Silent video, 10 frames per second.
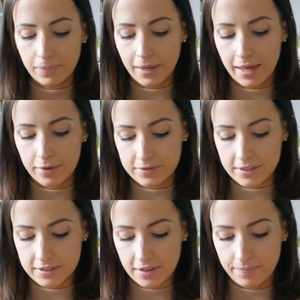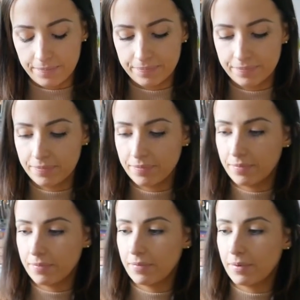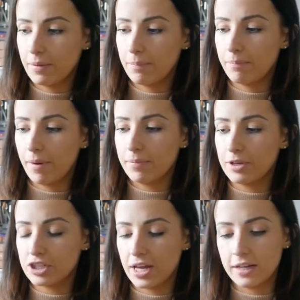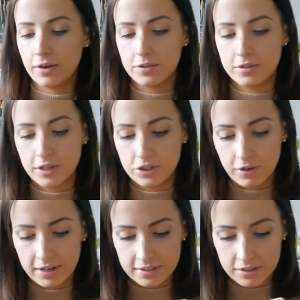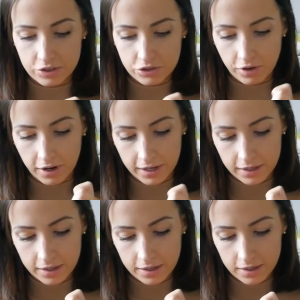Yeah, it was this bubbly shade I was interested in trying.